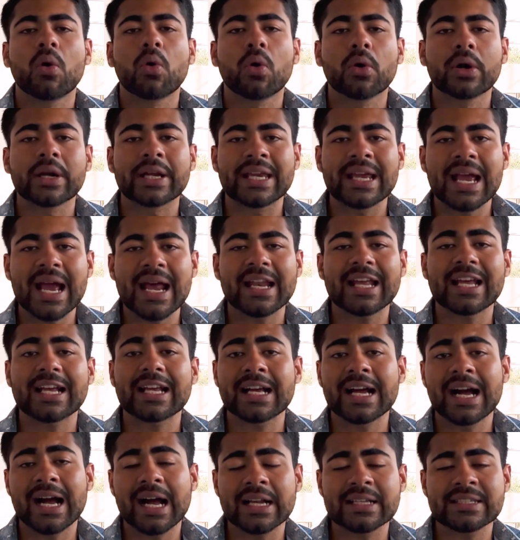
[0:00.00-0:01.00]
Organic
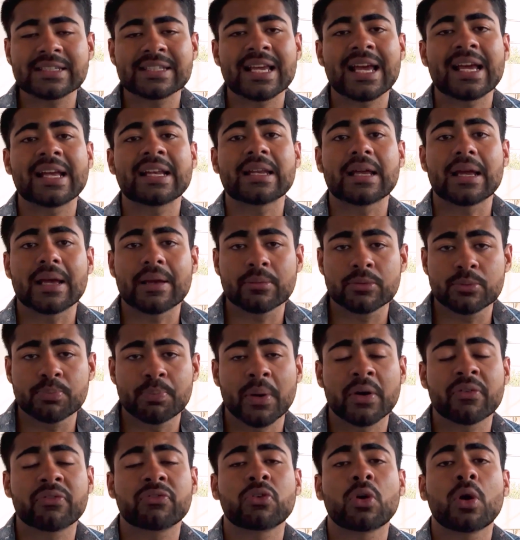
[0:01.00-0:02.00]
content
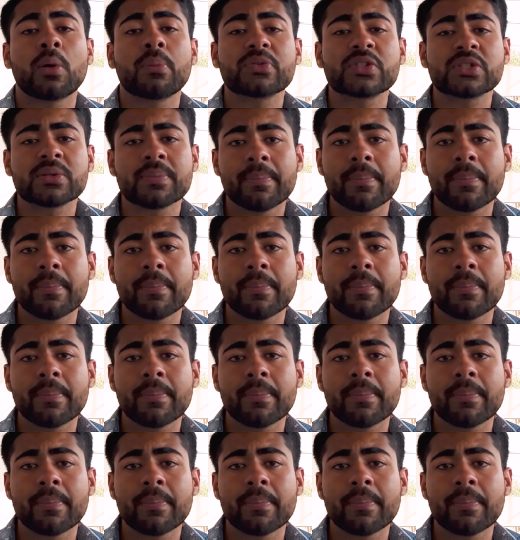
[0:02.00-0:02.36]
performs